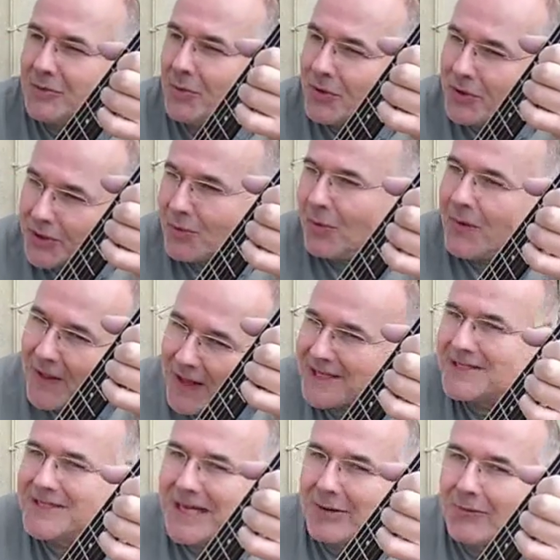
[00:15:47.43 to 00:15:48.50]
you want that
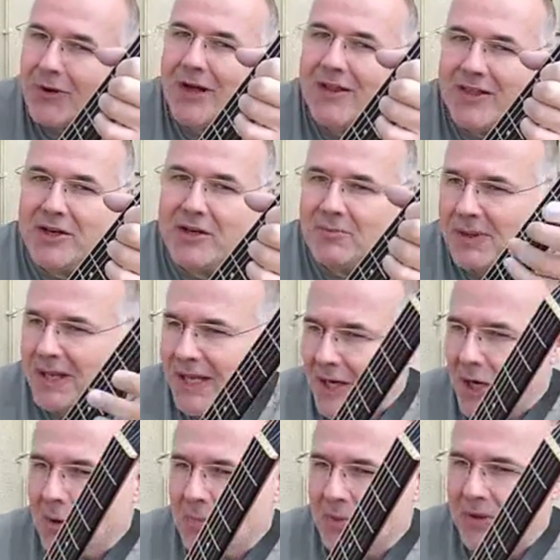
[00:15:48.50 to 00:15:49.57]
to sound right, and then you play it
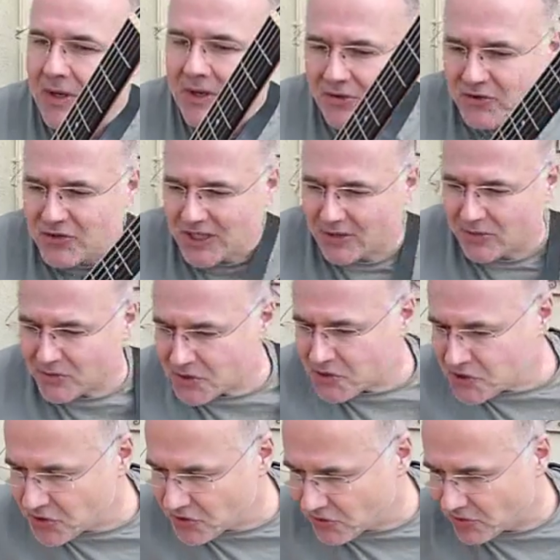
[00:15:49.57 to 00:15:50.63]
open and you check it on
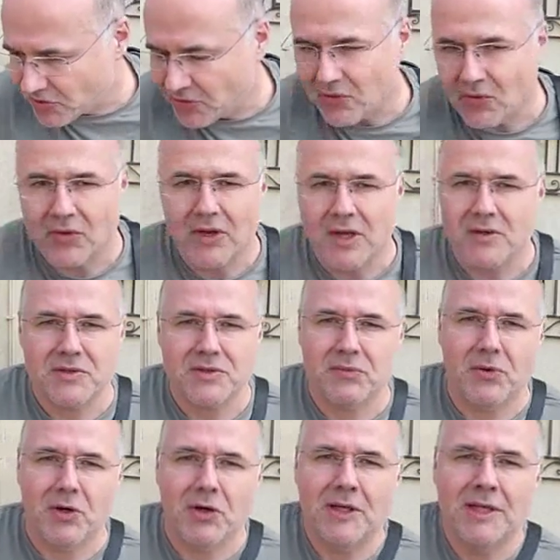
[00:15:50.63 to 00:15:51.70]
your tuner and all the notes are
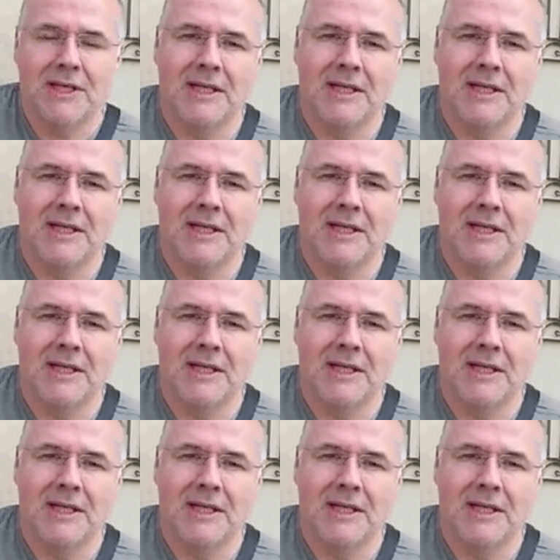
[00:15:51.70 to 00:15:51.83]
wrong.